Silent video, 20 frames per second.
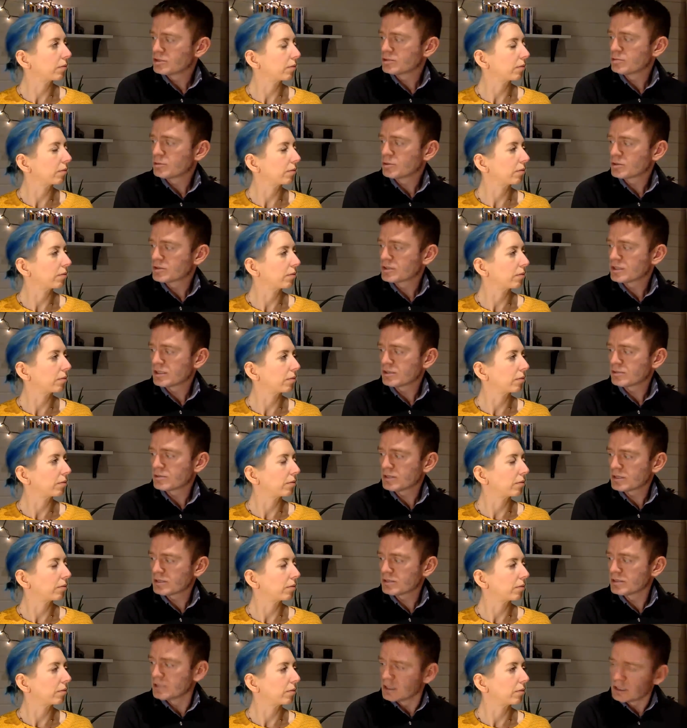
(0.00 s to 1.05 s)
Speaker 1: of books then as
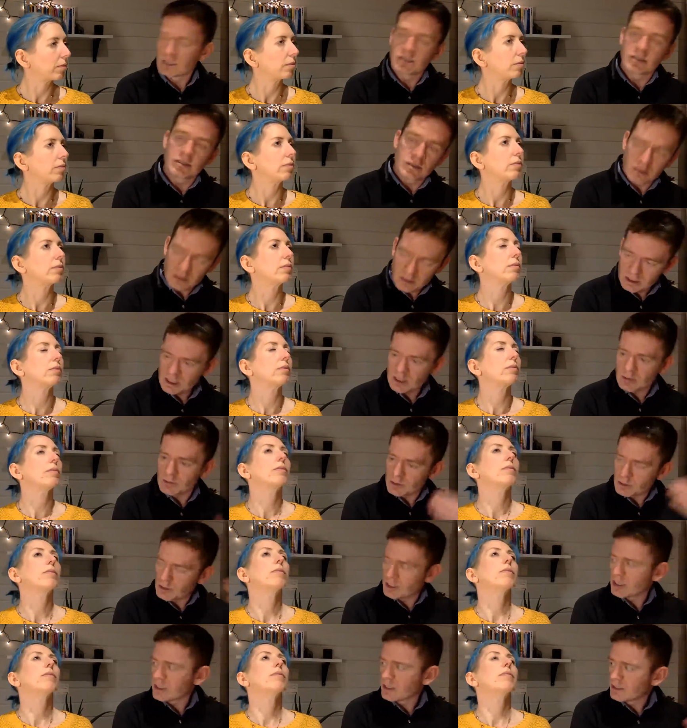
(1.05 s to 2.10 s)
well, it keeps
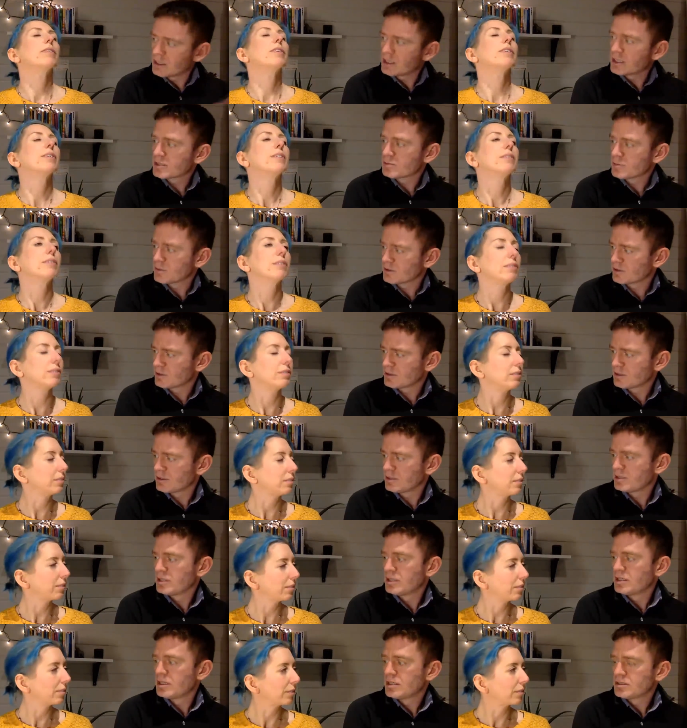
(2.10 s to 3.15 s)
you high in the next month. Mm.
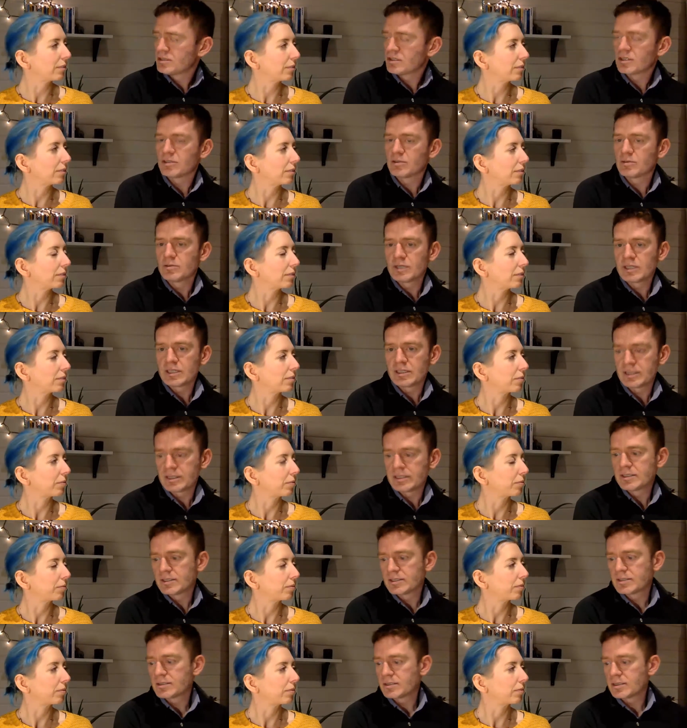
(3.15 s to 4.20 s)
So the whole deal
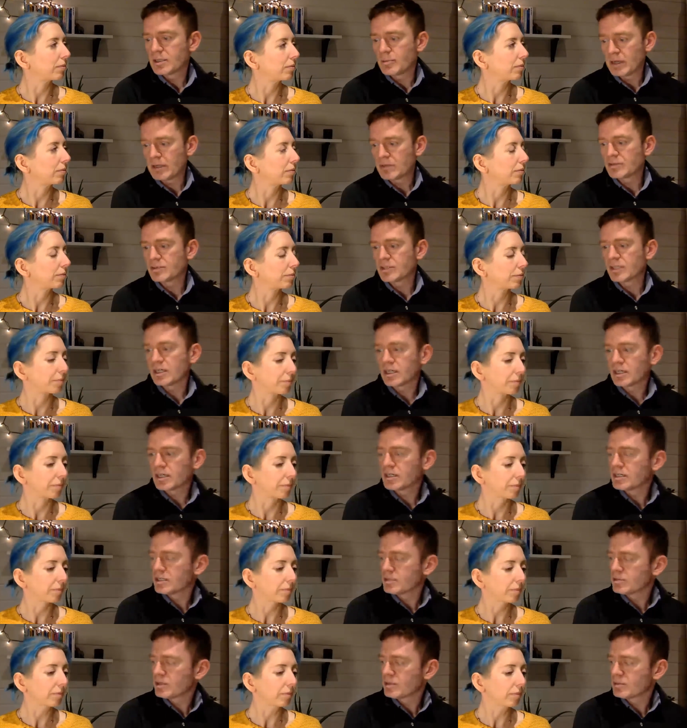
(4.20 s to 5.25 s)
is about staying
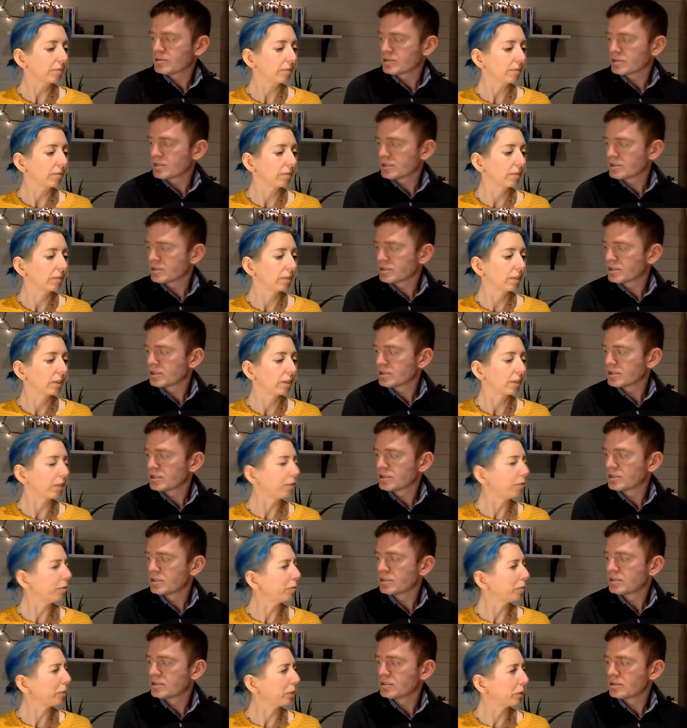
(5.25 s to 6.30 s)
high up the Amazon list.
Speaker 2: Can you
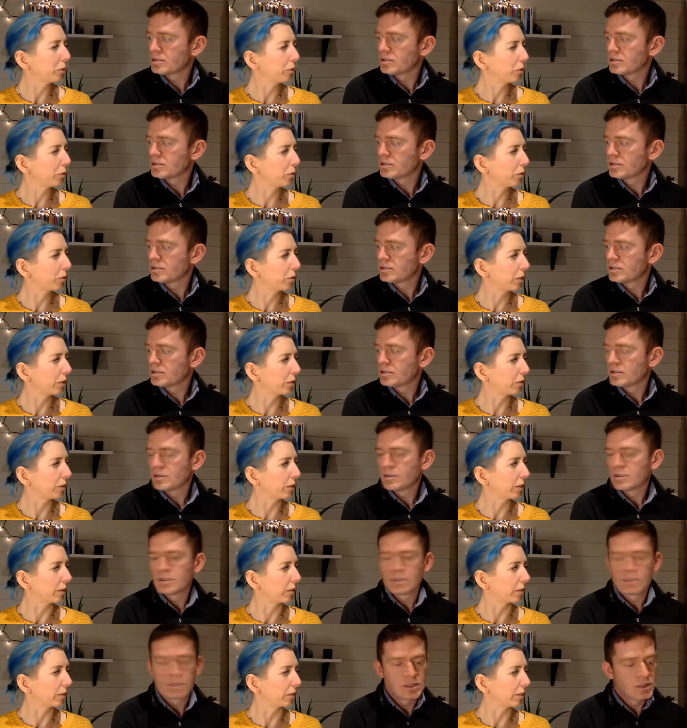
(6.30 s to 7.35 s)
remember whose
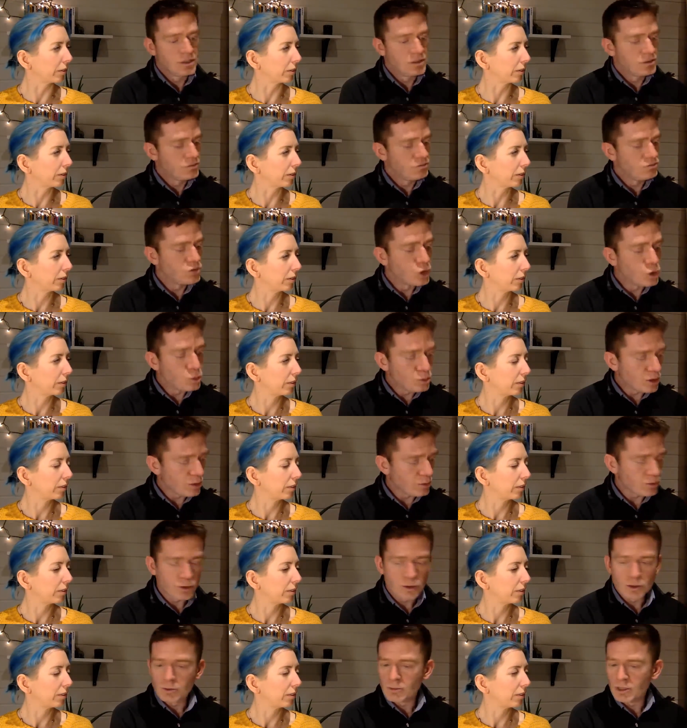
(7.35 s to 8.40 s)
advice that was?
Speaker 1: No, but I'm
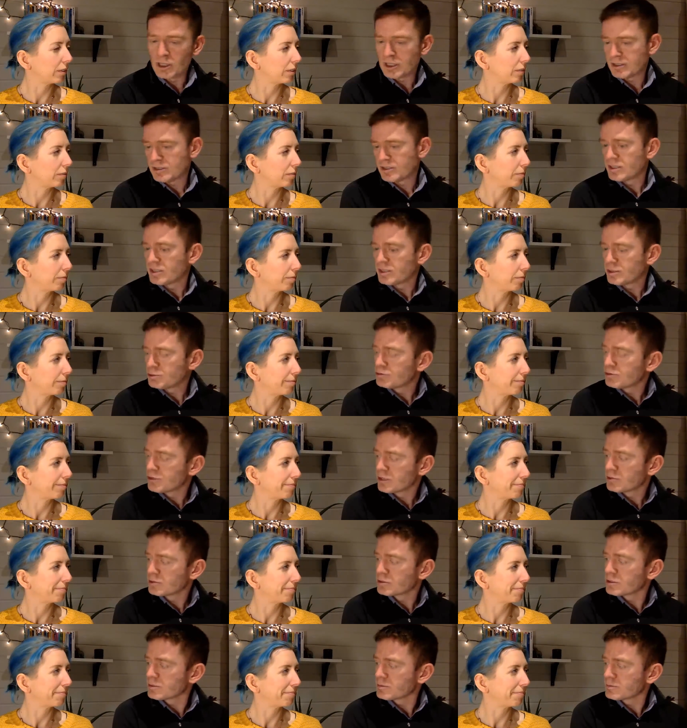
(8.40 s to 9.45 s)
sure my internet history
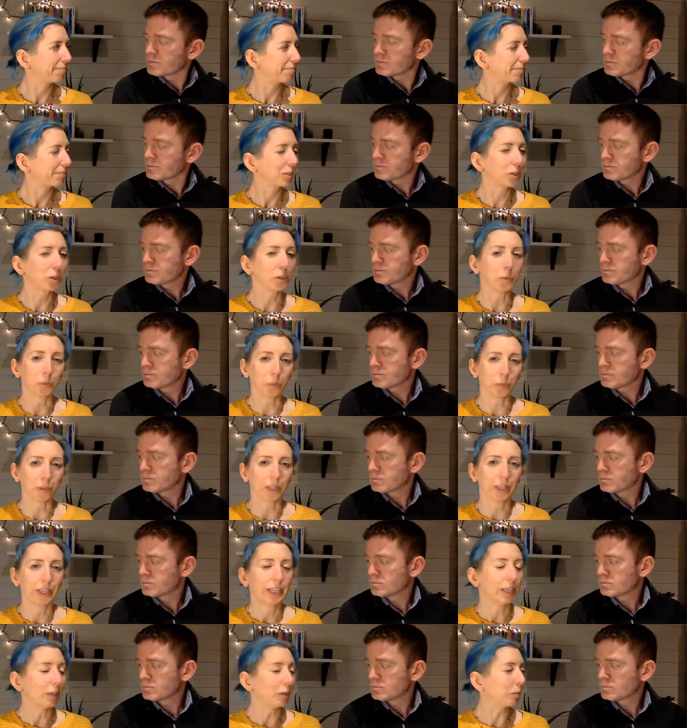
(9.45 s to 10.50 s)
knows.
Speaker 2: Cool.
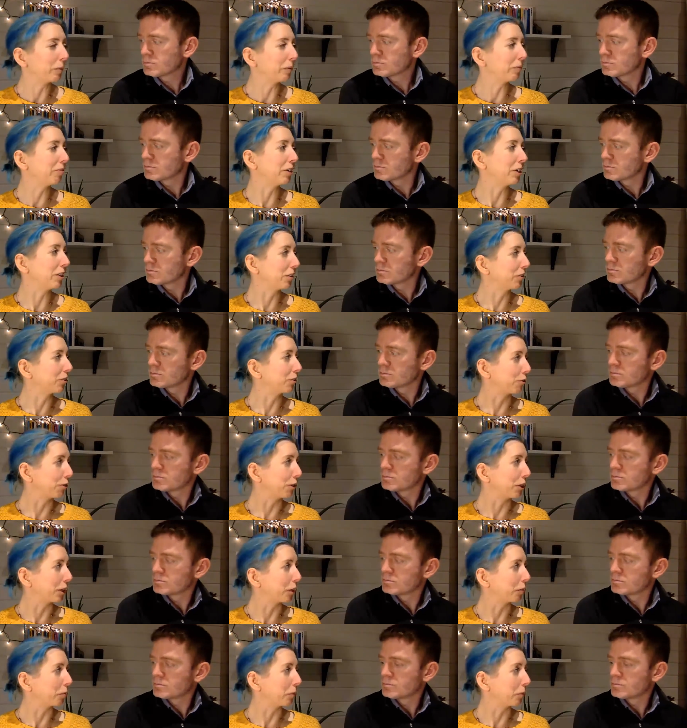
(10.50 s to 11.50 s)
It would be really nice to credit that